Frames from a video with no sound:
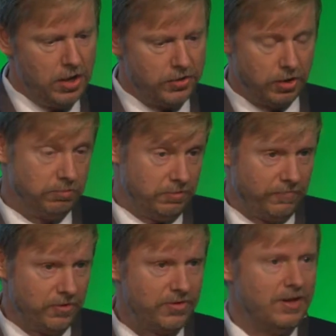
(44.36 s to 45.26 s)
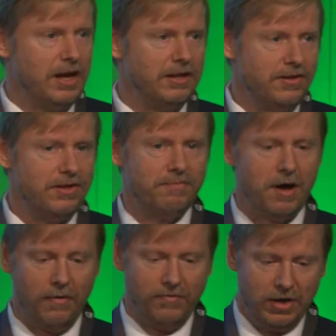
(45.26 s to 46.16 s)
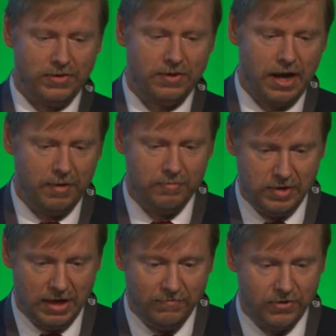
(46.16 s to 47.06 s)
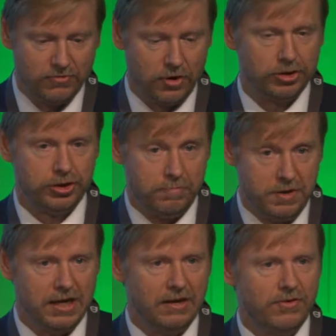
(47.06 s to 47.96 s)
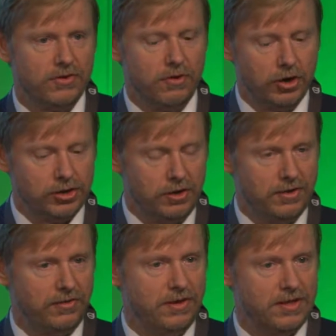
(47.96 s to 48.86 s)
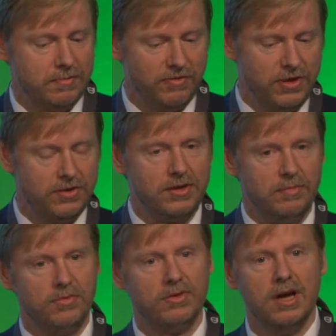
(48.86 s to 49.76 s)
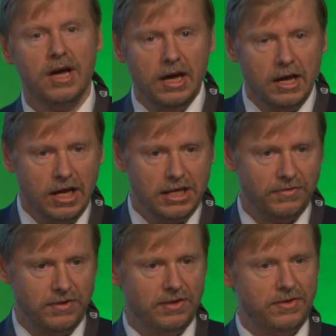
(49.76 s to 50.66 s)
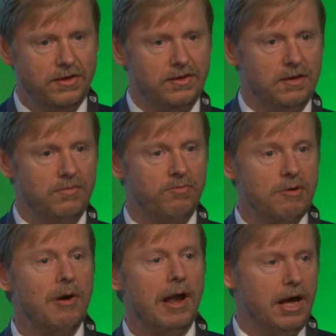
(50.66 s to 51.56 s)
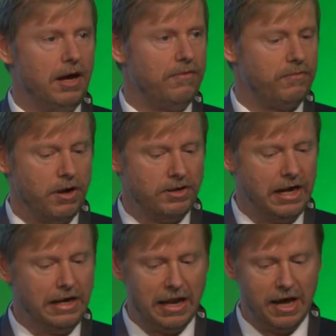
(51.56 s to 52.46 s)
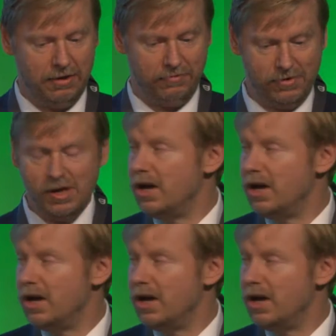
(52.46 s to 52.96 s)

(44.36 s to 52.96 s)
So the first thing, and this is obvious, infrastructure, big infrastructure, is a system of systems. Each of these systems we rely on for our daily life.